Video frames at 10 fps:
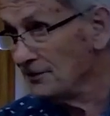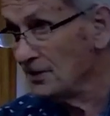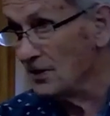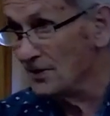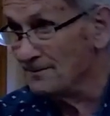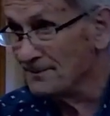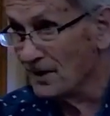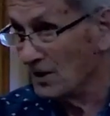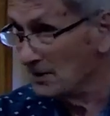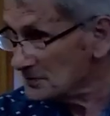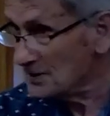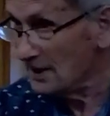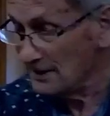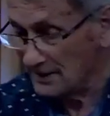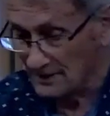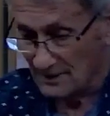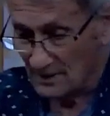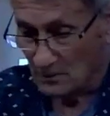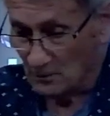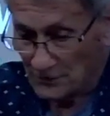you. I'm staying
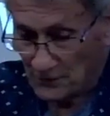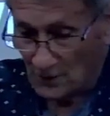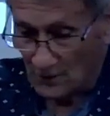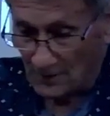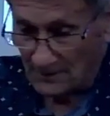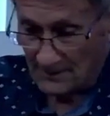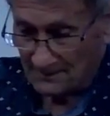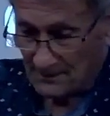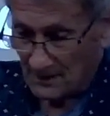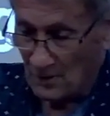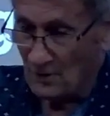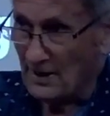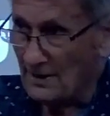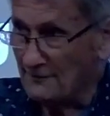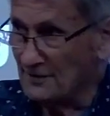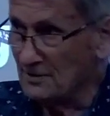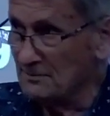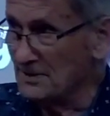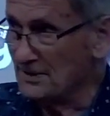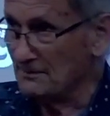with you." Her love and
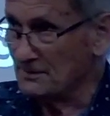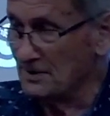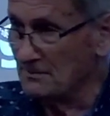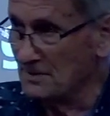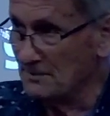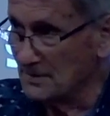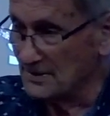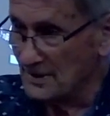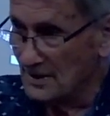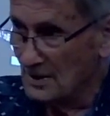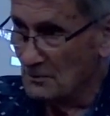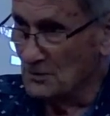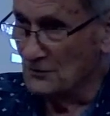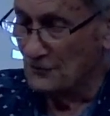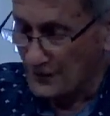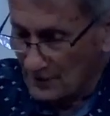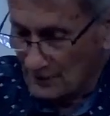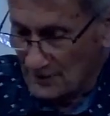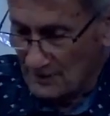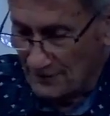commitment was
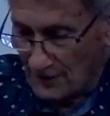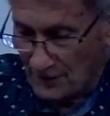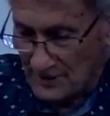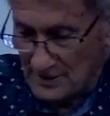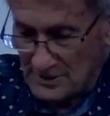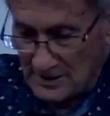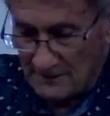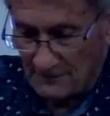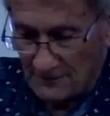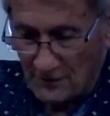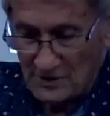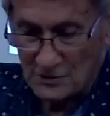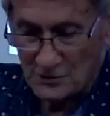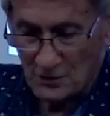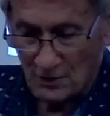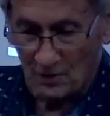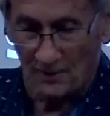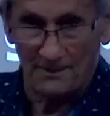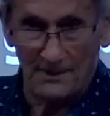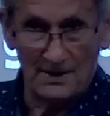very, very deep, very
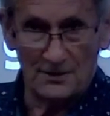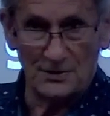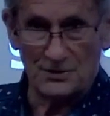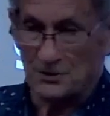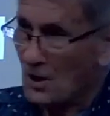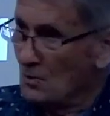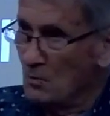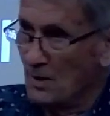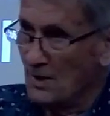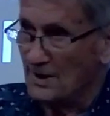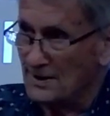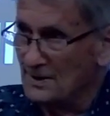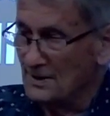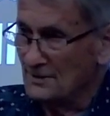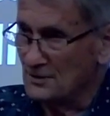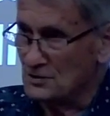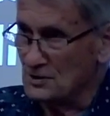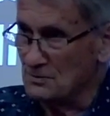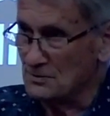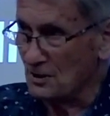strong. There's no way that she
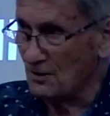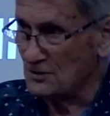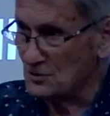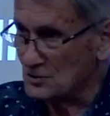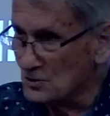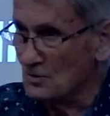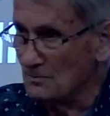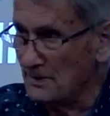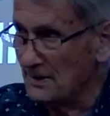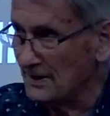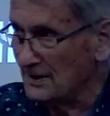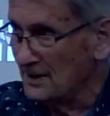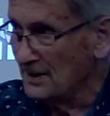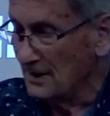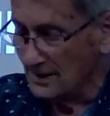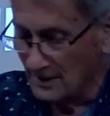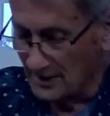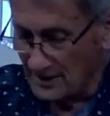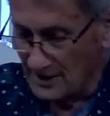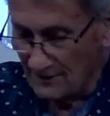was going to turn back and
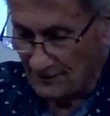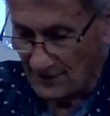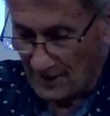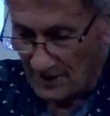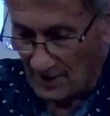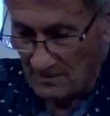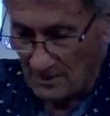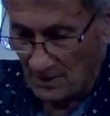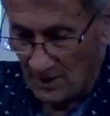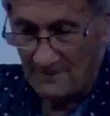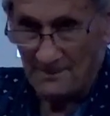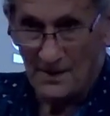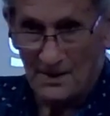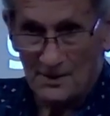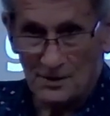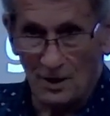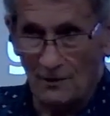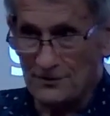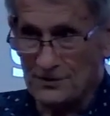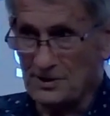leave Naomi. She
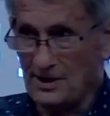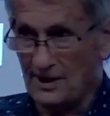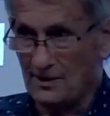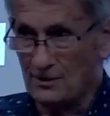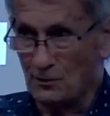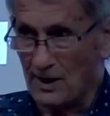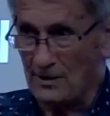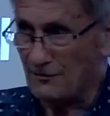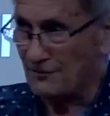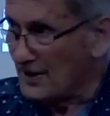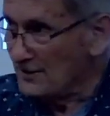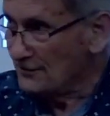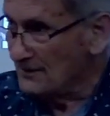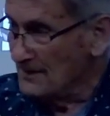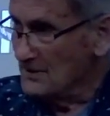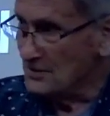obviously had great faith, she